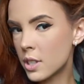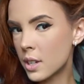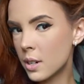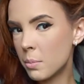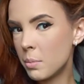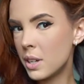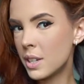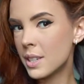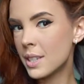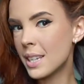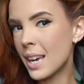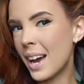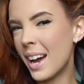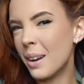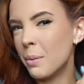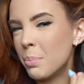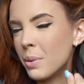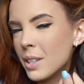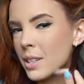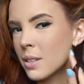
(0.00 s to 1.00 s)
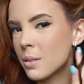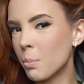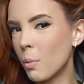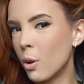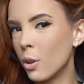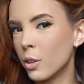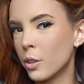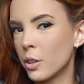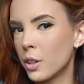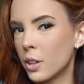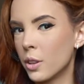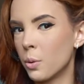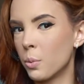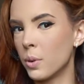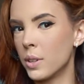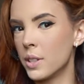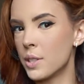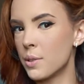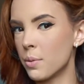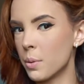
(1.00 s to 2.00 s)
going to be a tad bit smaller than the
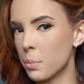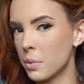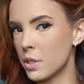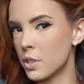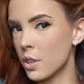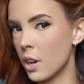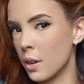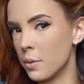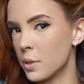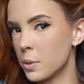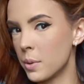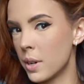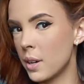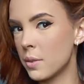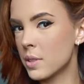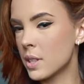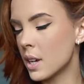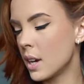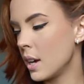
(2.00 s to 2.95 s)
ones from the soft waves